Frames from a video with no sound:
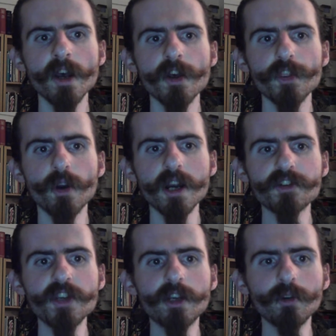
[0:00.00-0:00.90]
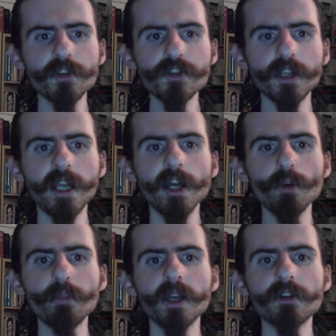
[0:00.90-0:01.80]
There are secrets that
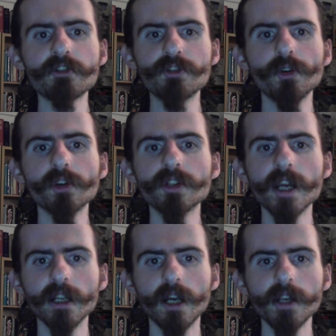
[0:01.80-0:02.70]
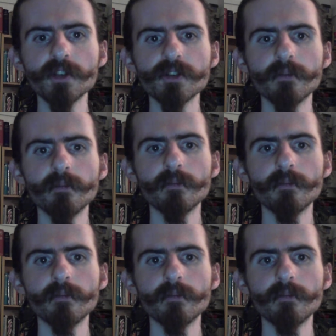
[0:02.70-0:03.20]
cannot be understood in daylight,